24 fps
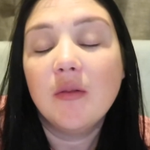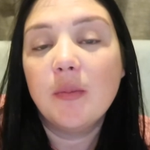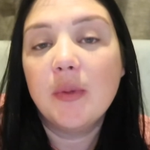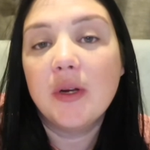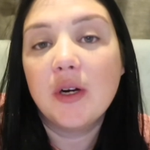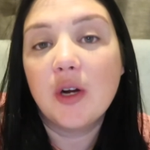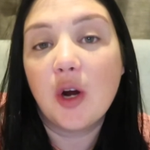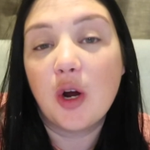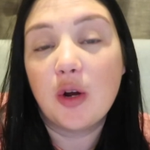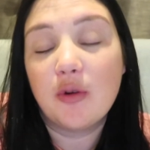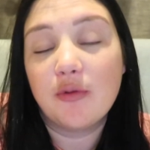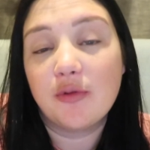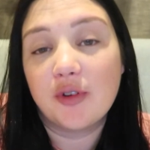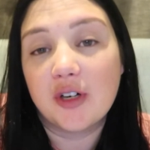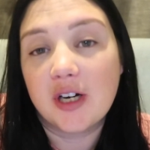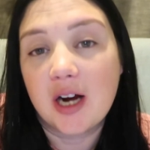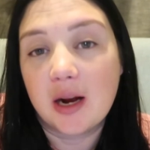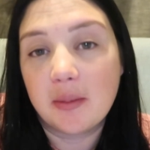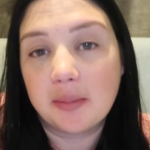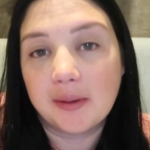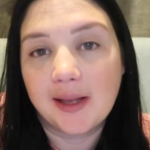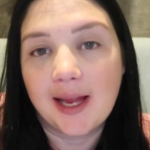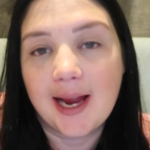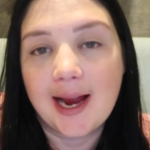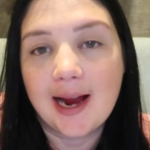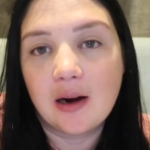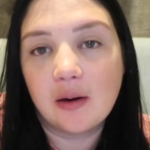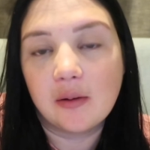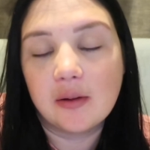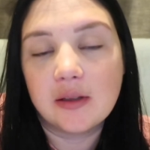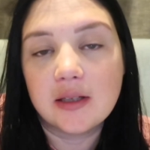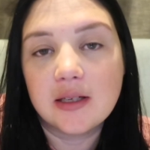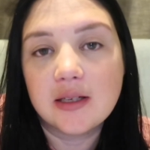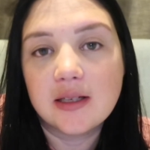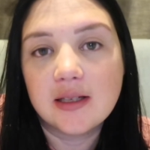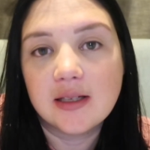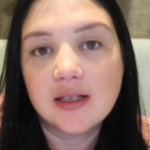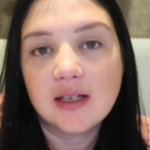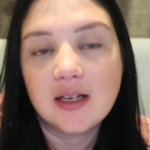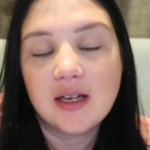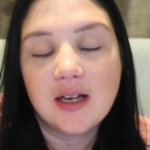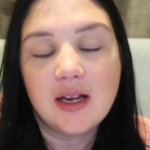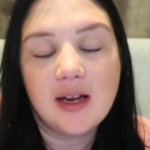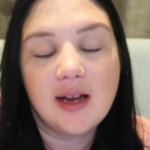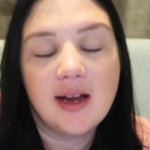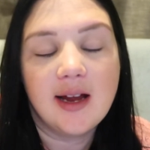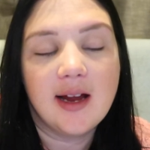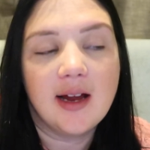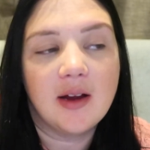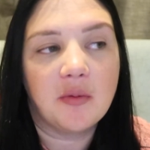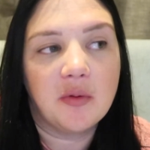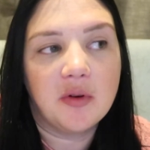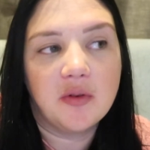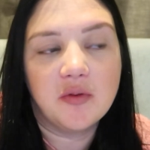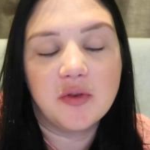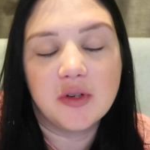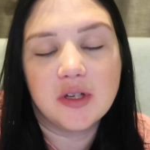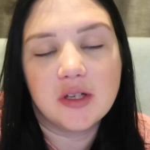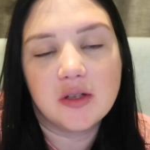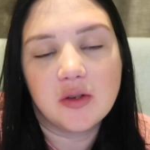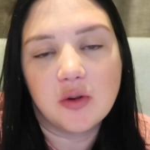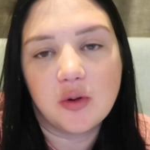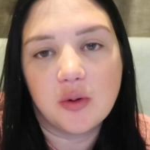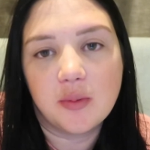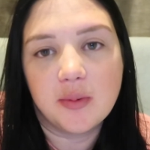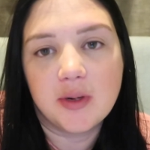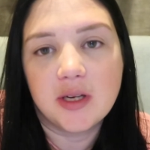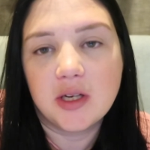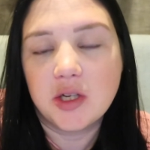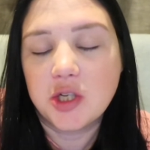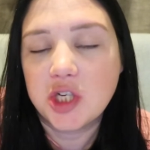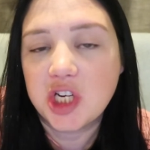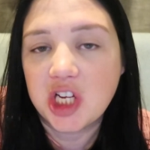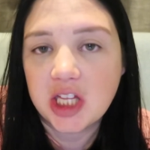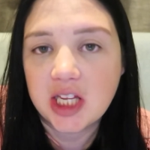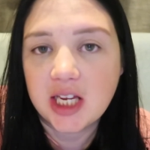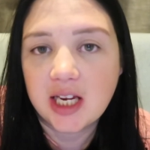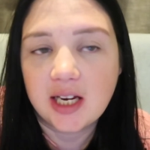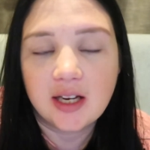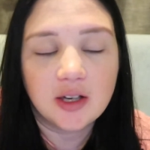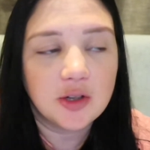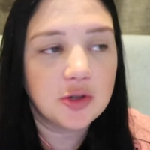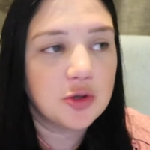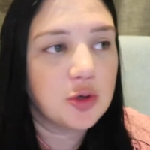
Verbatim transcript: been home for a couple of hours and we've just all been chilling